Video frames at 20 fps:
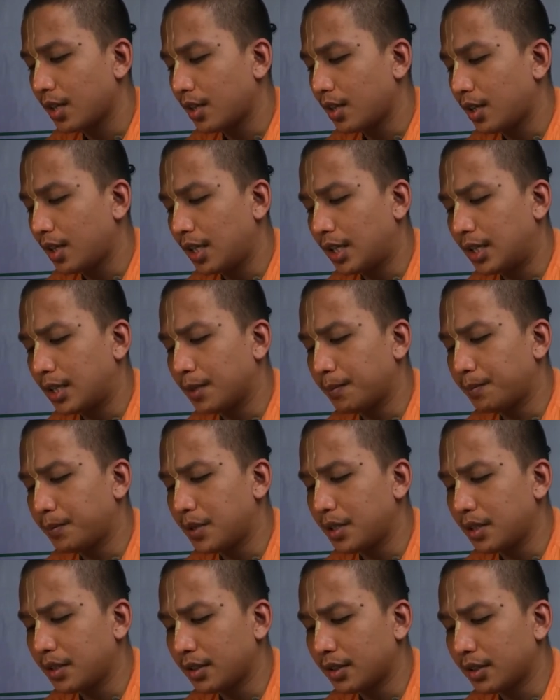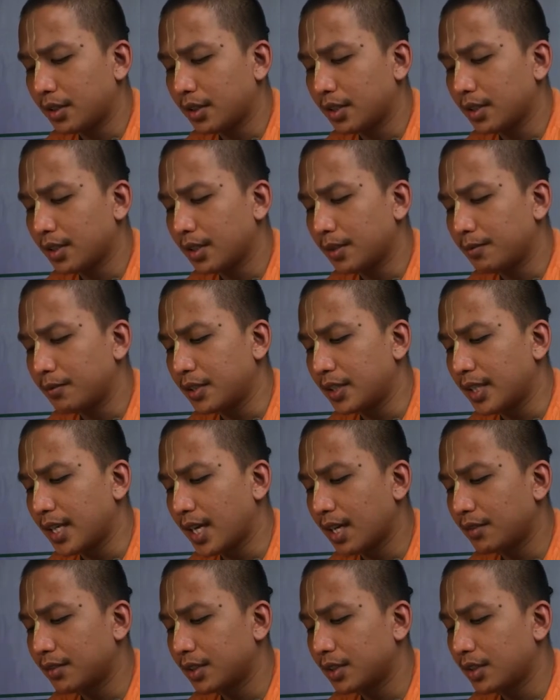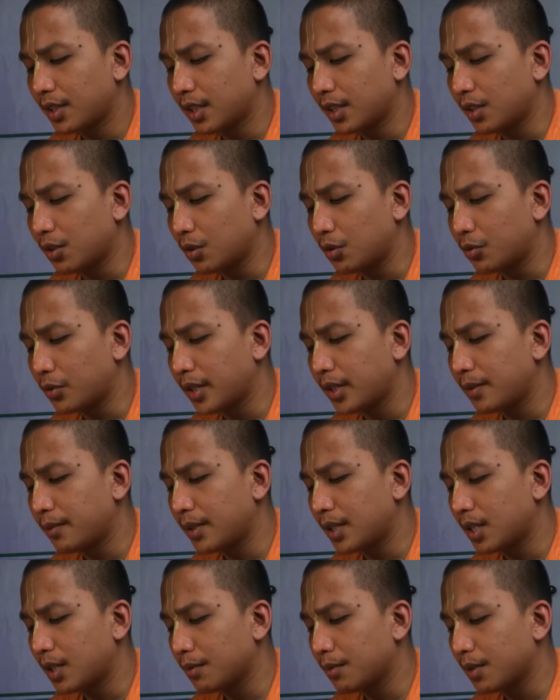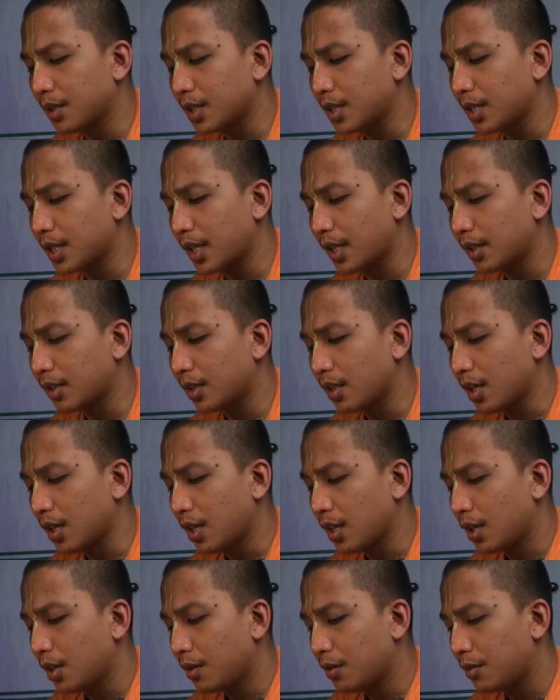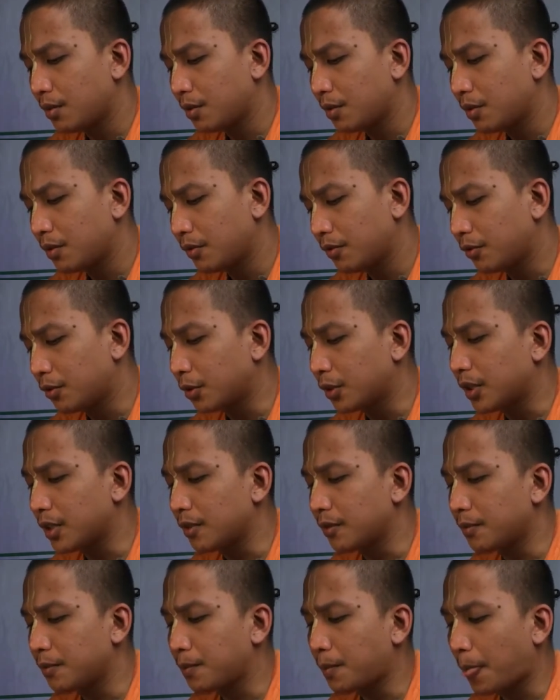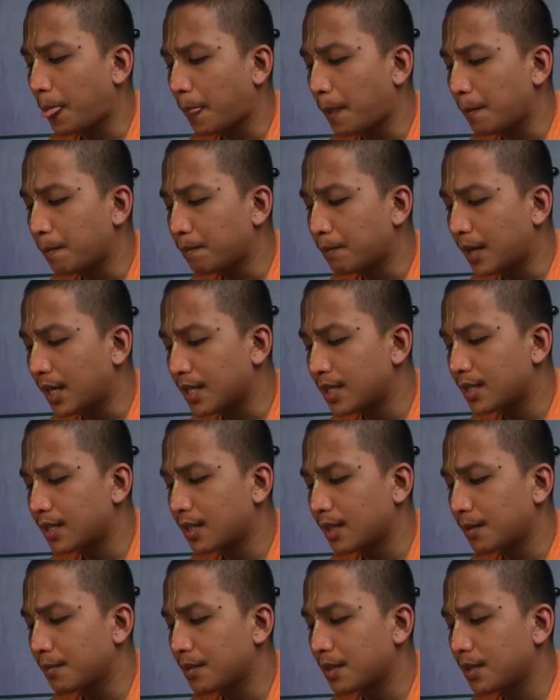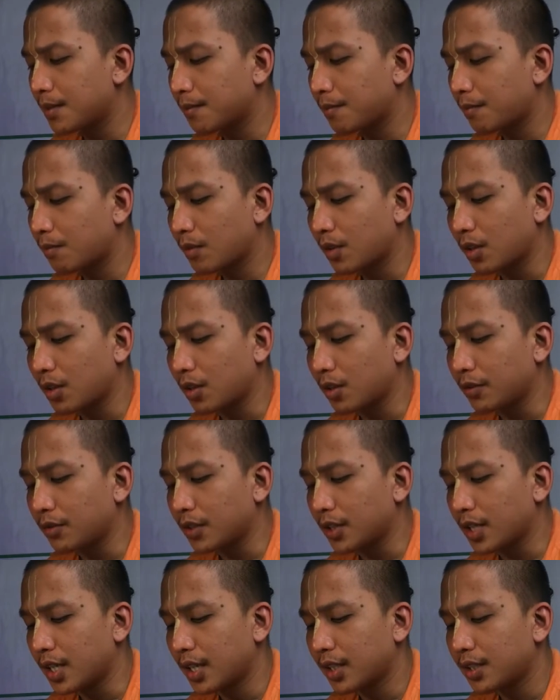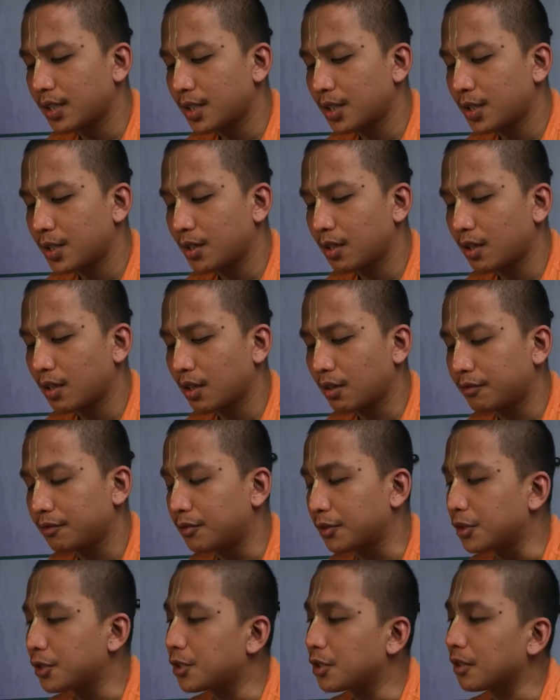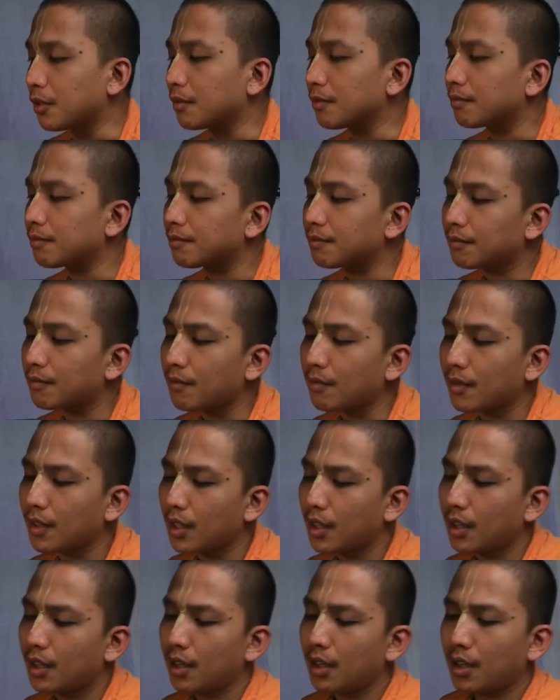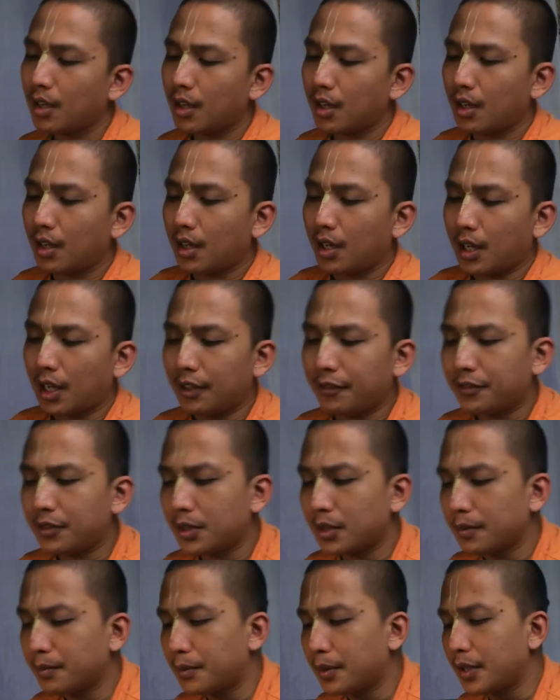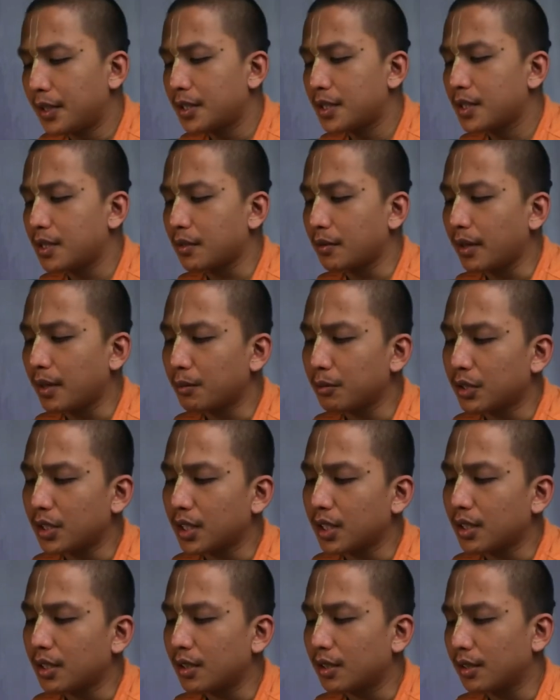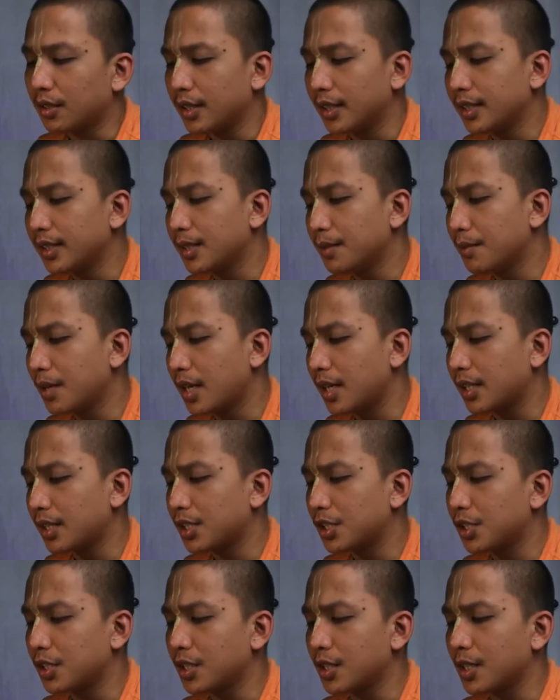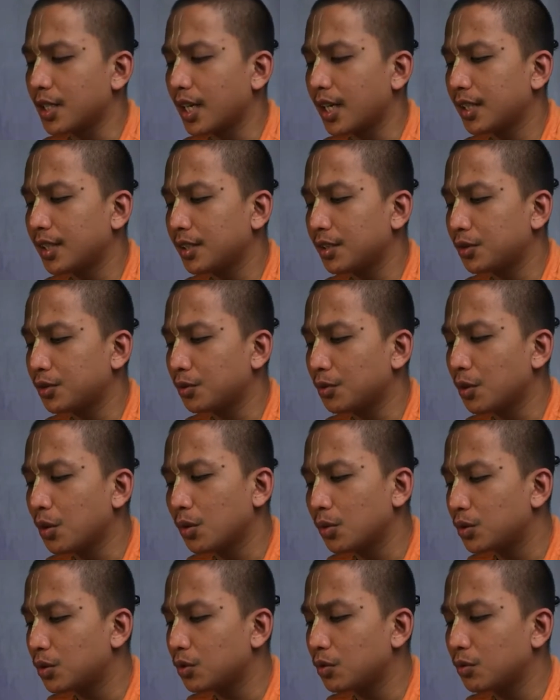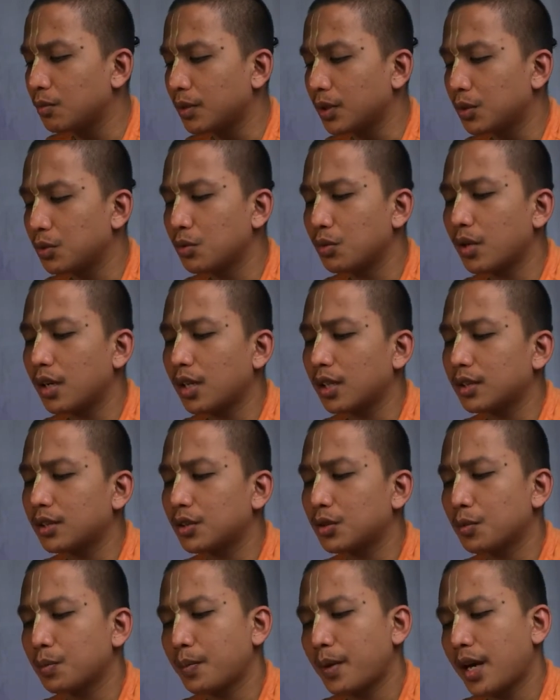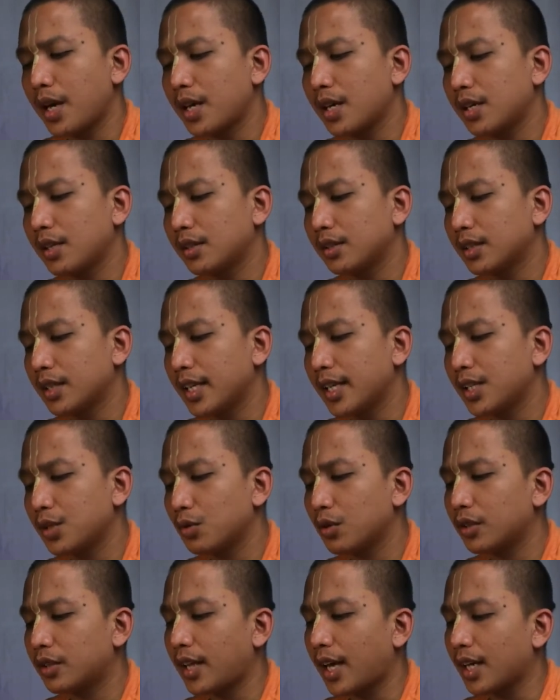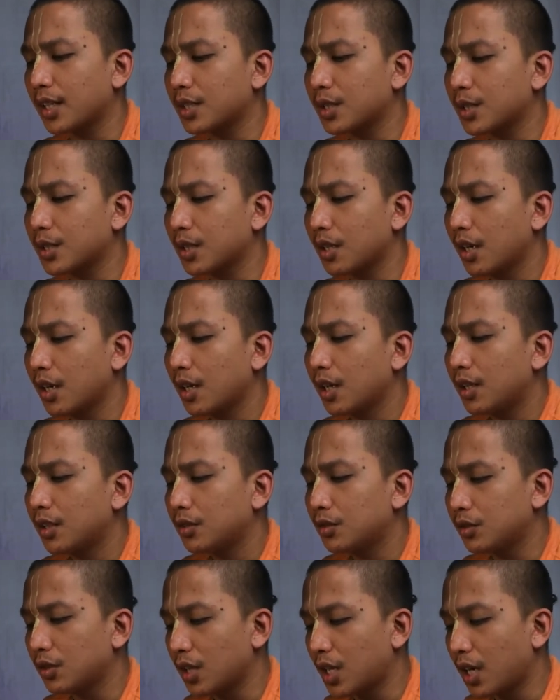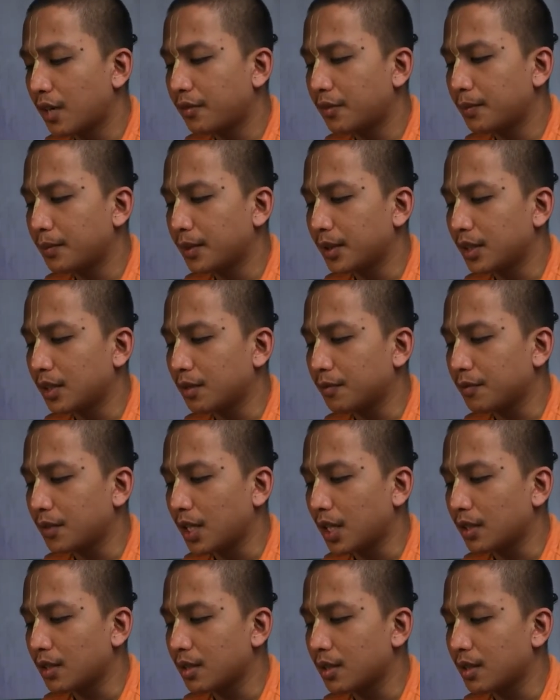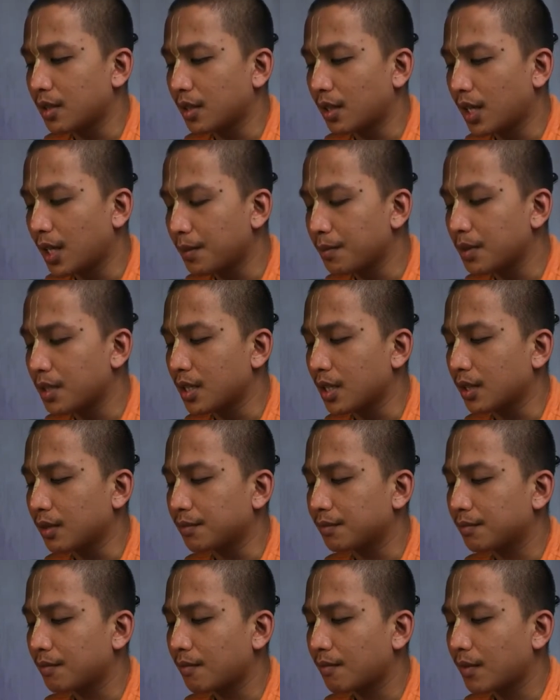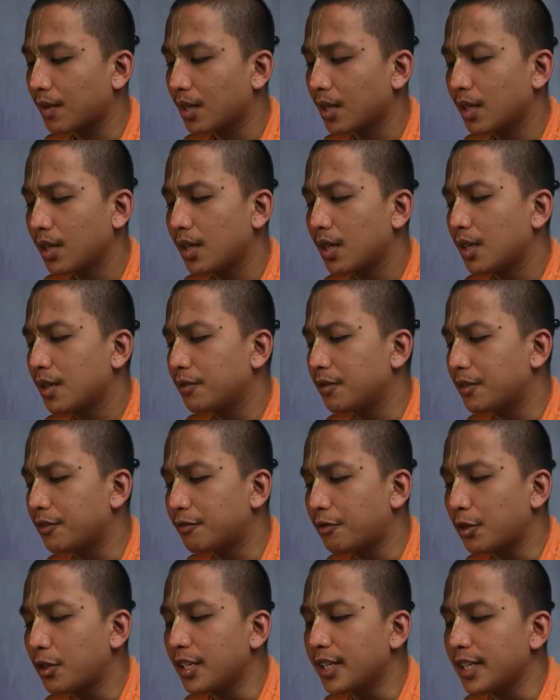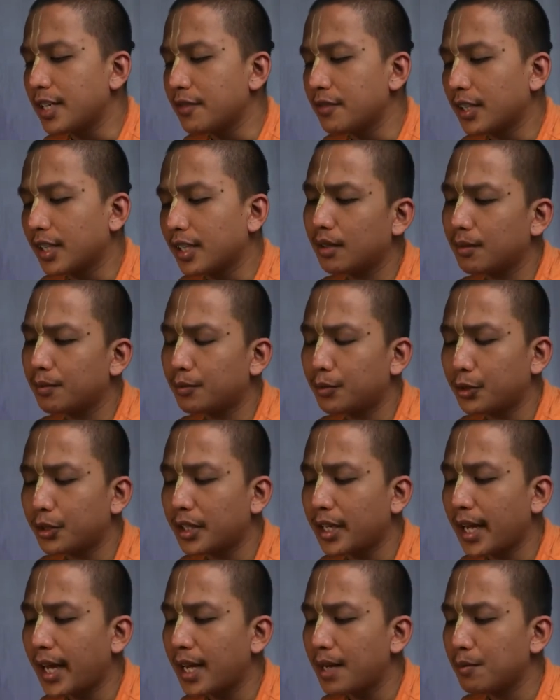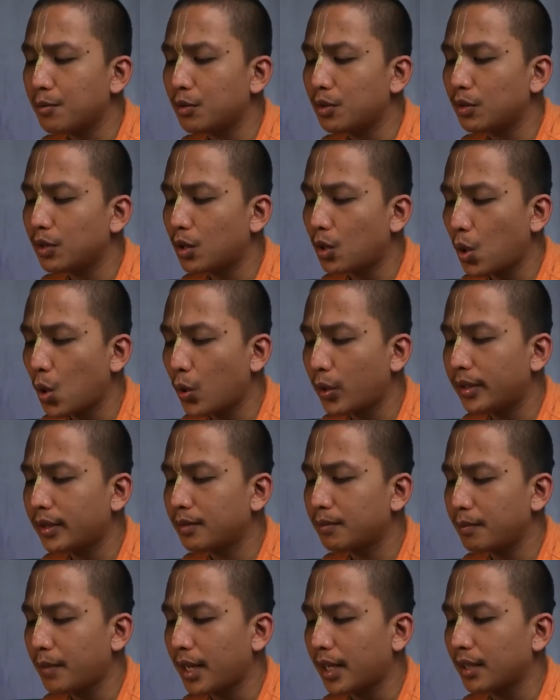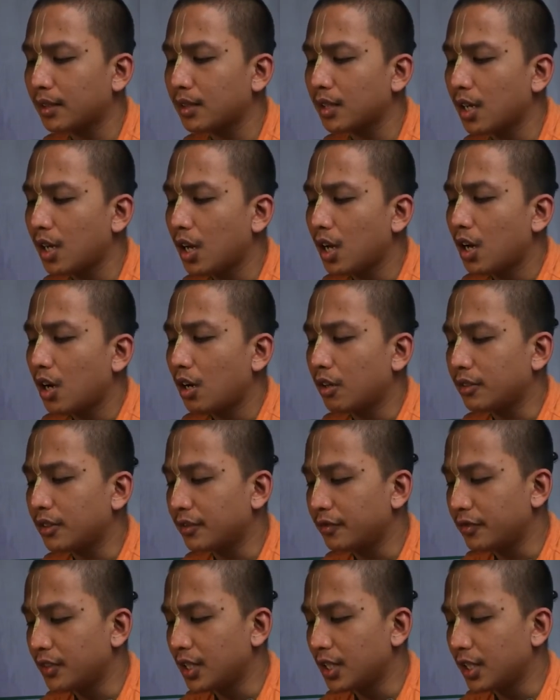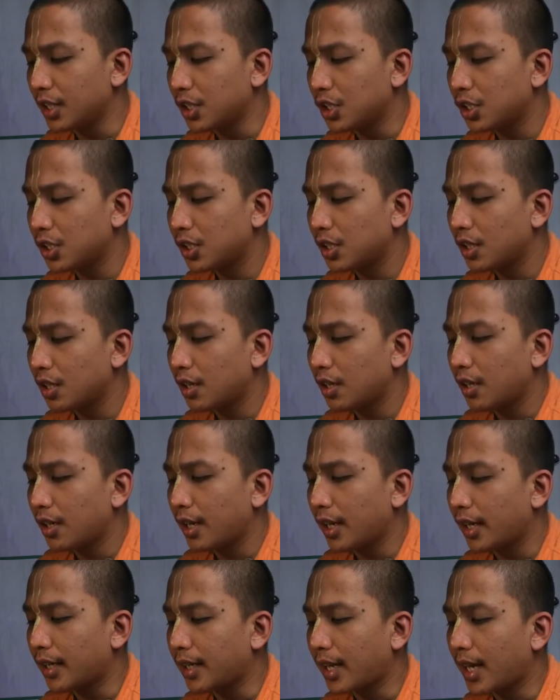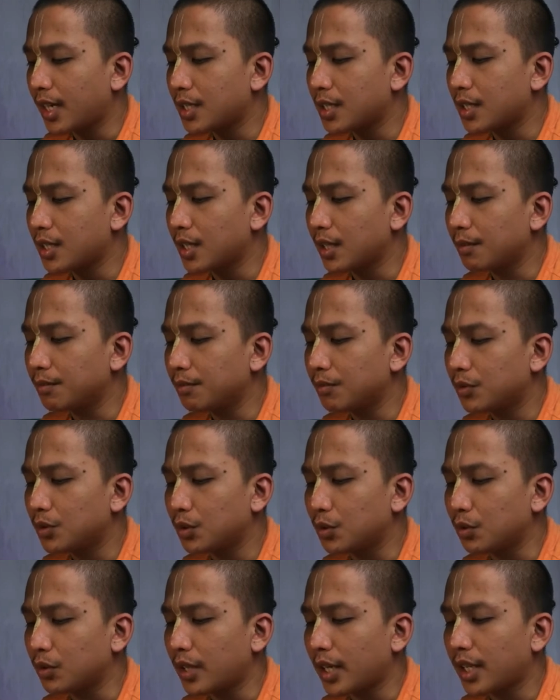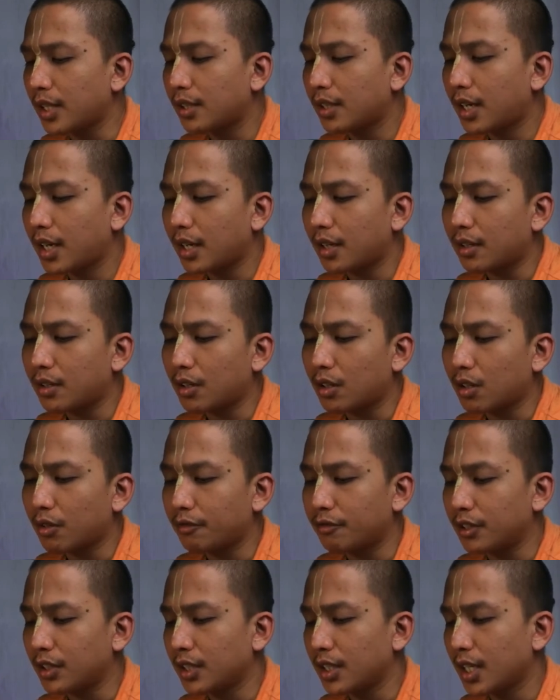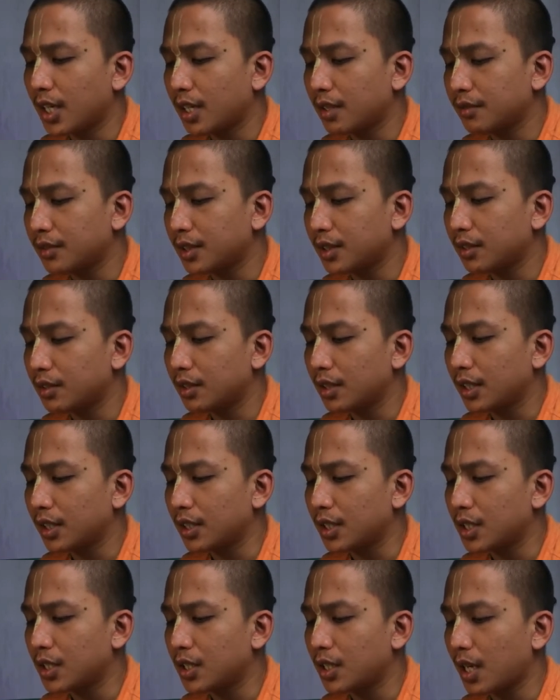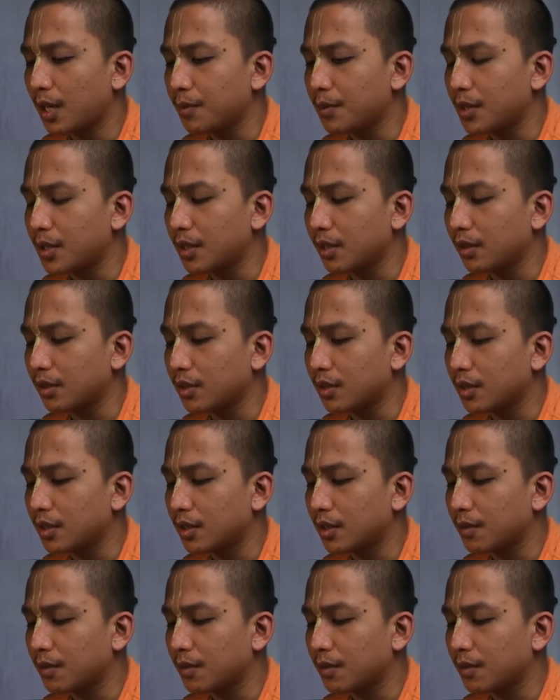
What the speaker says: It appeared that Vrindavan had already become a site for the pastimes of the goddess of fortune. After the birth ceremony, Nanda Maharaj decided to go to Mathura to pay the annual tax to the government of Kamsa. Before leaving, for the able cowherd men of the village and asked them to take care of Vrindavan in his absence.